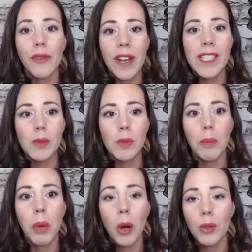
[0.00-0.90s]
Facebook
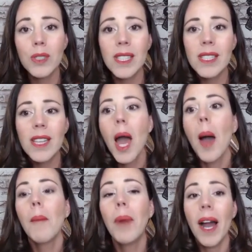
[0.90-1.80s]
posts,
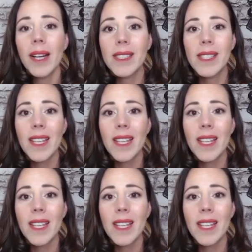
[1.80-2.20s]
but